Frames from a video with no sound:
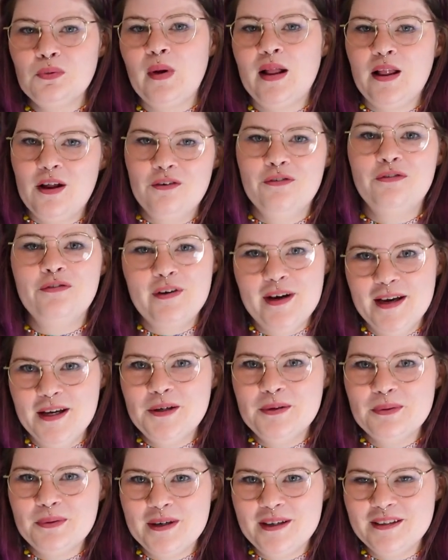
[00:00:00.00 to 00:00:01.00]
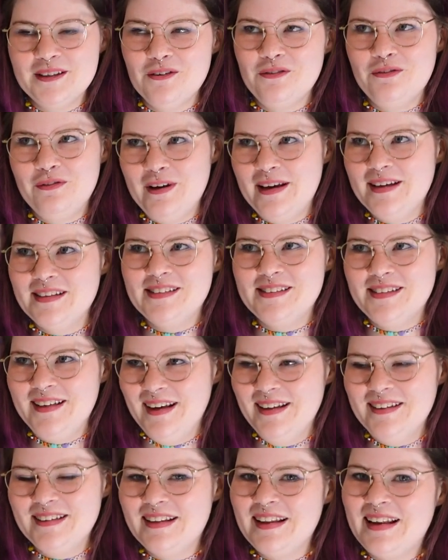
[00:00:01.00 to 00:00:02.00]
well, a fake one, a fake
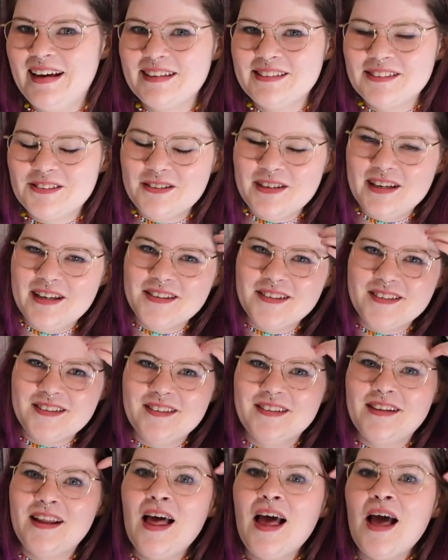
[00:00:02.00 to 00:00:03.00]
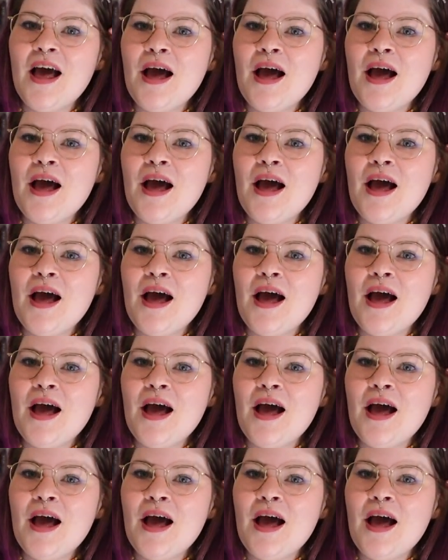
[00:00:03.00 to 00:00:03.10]
stained glass creation,